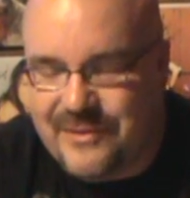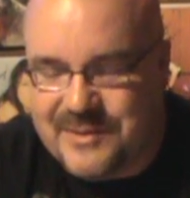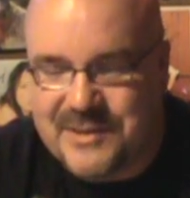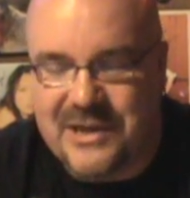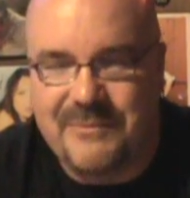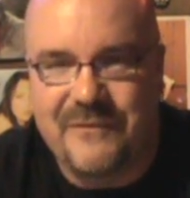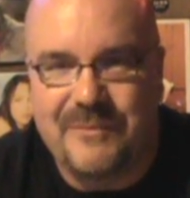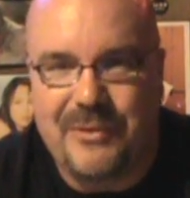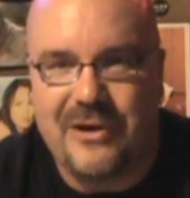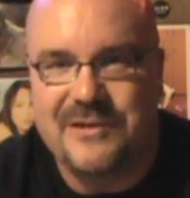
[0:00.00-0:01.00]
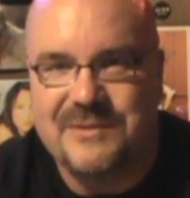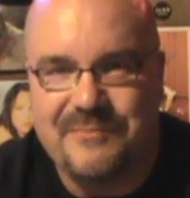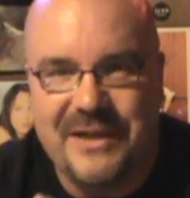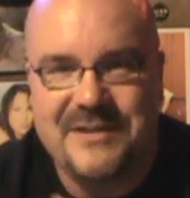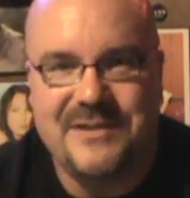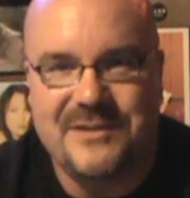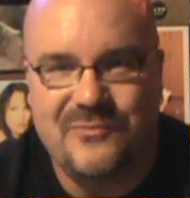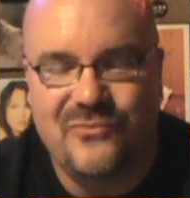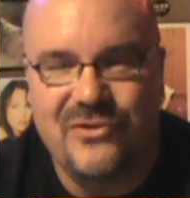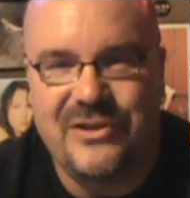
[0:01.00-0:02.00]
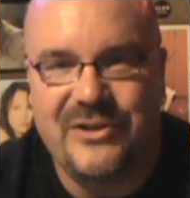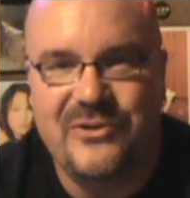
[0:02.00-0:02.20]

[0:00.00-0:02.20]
The sum of the parts makes this really